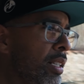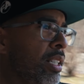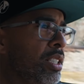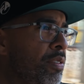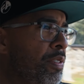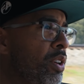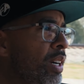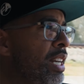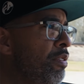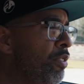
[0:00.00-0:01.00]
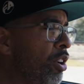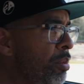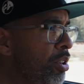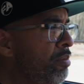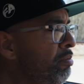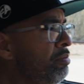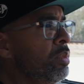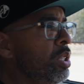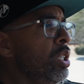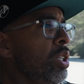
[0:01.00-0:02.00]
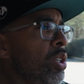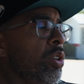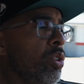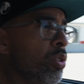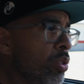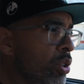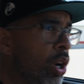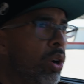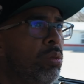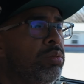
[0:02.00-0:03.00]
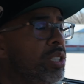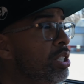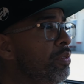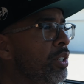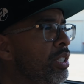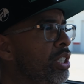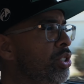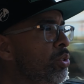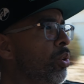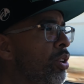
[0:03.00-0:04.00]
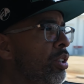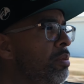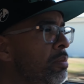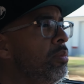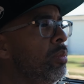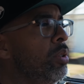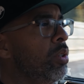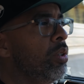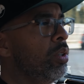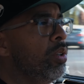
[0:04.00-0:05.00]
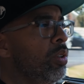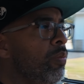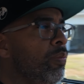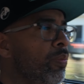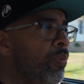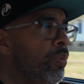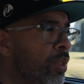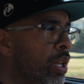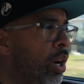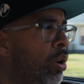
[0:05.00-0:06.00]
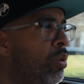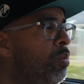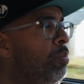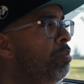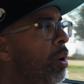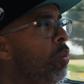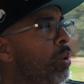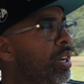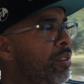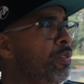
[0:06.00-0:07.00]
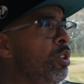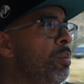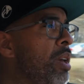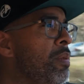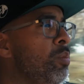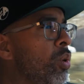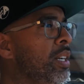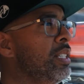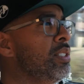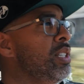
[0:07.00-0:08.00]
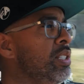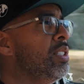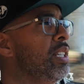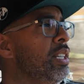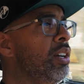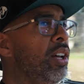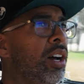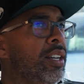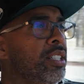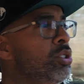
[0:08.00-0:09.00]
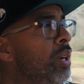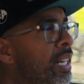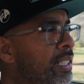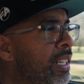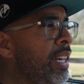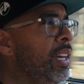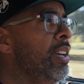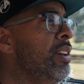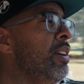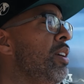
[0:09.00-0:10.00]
Does it feel any firmer? No. Does it feel any shorter? No. But would it feel maybe more consistent on a track day?